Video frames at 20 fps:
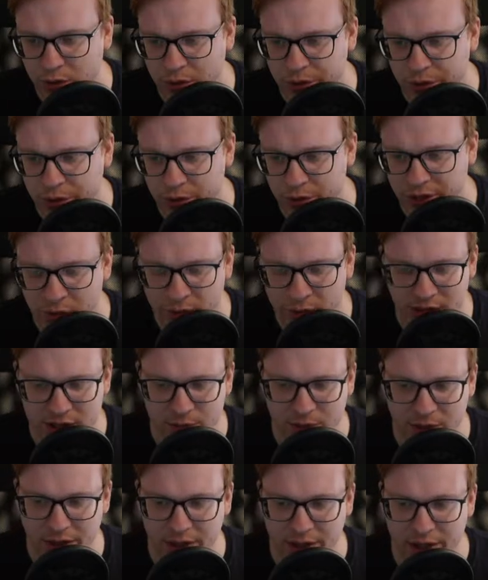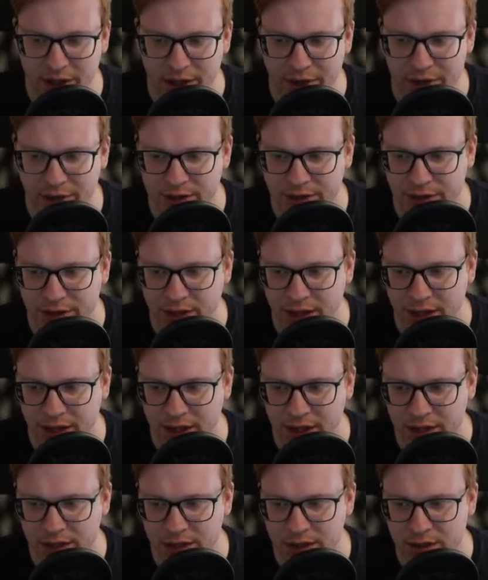the request body in this
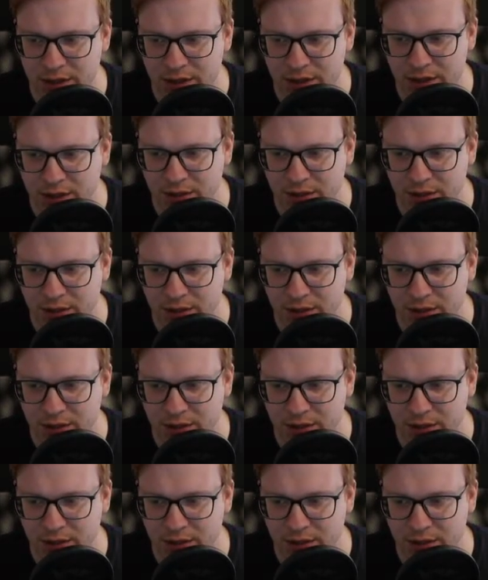case,